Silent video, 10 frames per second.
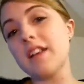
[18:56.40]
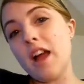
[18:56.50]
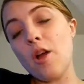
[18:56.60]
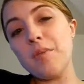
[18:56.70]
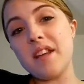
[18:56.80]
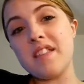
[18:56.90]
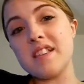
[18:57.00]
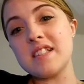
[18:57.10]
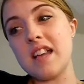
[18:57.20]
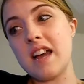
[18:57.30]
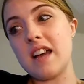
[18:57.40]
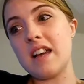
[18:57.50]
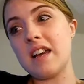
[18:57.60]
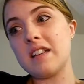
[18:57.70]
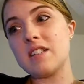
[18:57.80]
I hope you like this,
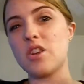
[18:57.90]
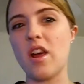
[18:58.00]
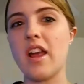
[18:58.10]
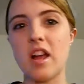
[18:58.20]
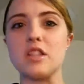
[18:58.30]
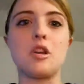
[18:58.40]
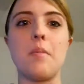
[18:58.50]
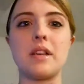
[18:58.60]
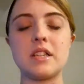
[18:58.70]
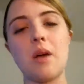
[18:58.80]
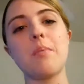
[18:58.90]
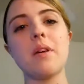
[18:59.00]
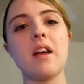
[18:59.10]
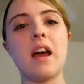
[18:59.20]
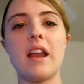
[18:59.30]
and sorry I got so messed up.
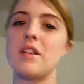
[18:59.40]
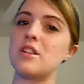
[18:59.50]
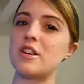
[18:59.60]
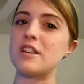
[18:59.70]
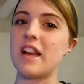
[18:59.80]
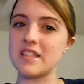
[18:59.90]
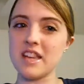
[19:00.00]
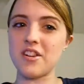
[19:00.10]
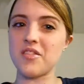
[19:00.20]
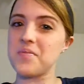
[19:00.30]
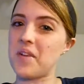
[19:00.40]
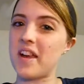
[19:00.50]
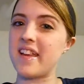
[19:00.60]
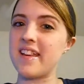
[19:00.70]
And I'll talk to you guys later. Bye.